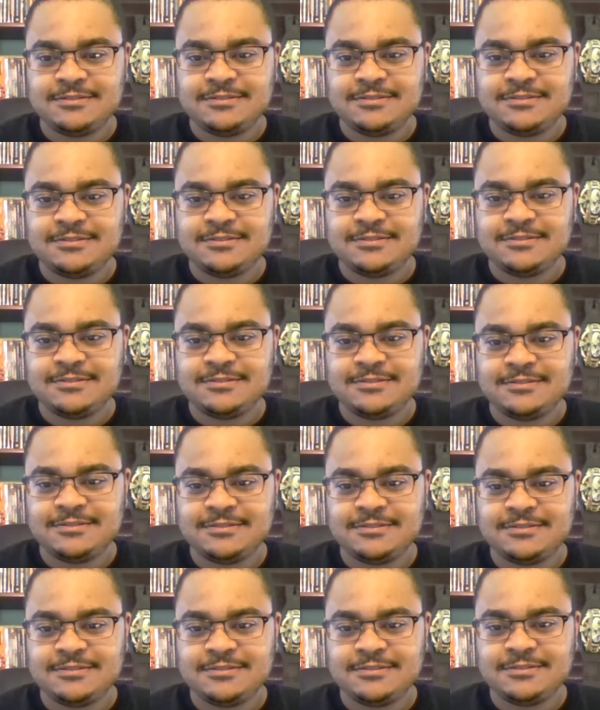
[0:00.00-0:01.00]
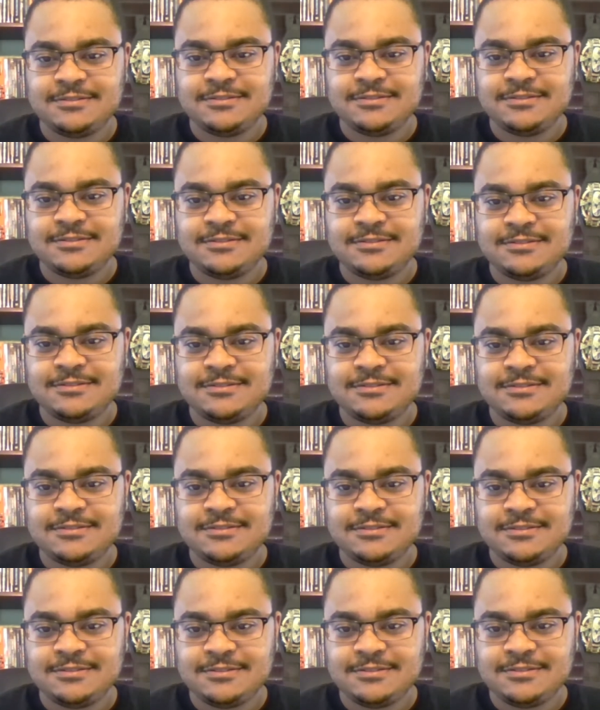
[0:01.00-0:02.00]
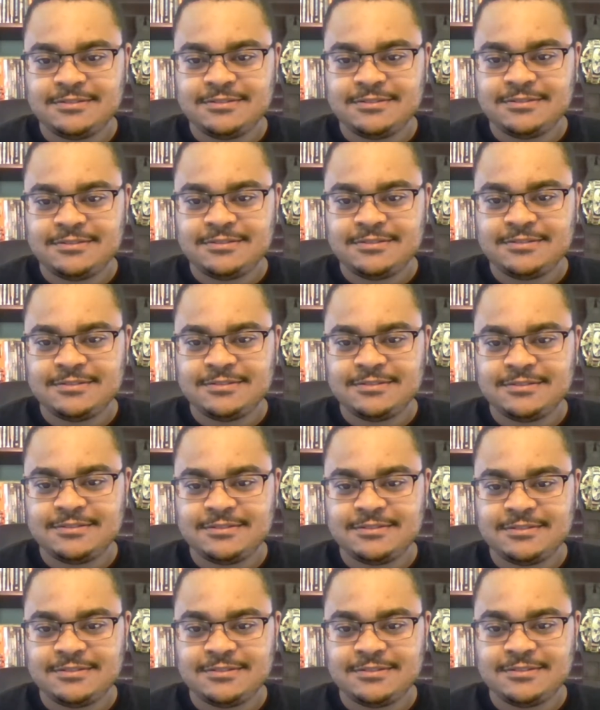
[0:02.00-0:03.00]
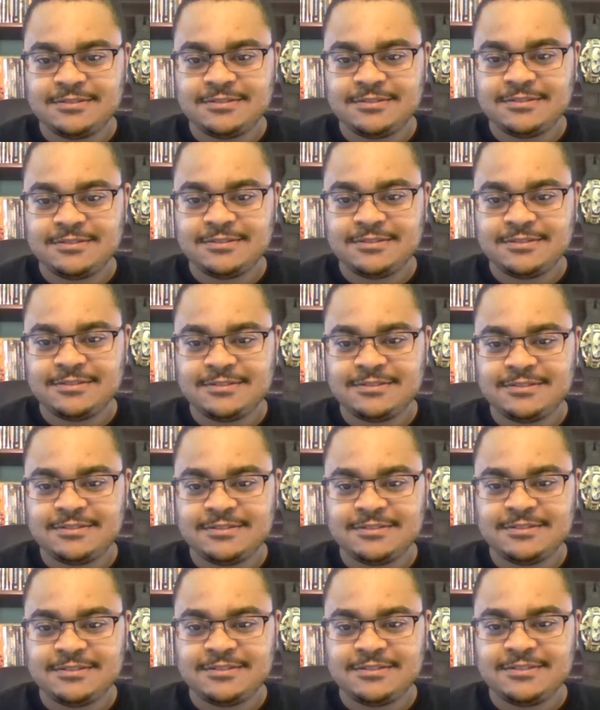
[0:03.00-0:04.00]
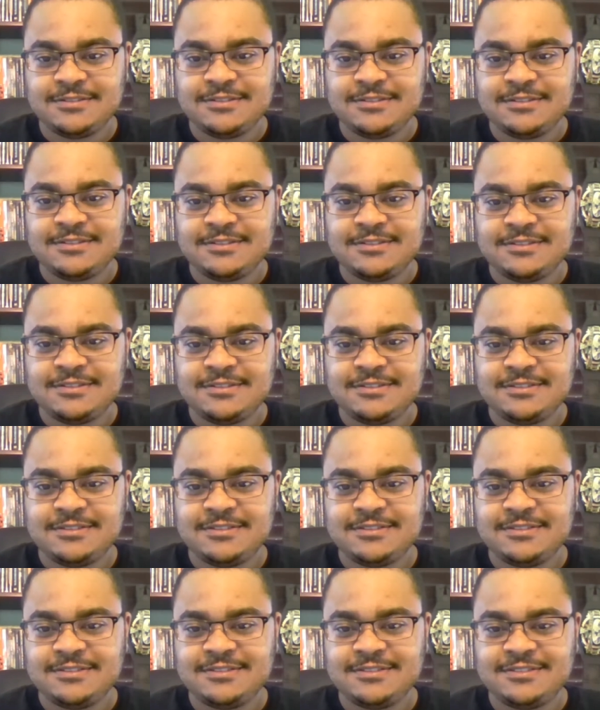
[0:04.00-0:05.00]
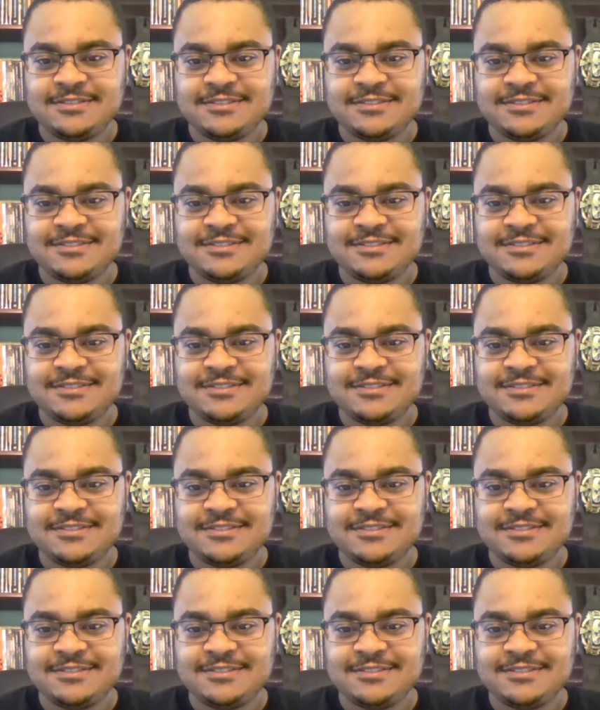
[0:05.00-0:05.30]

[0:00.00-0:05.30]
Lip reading: (silent)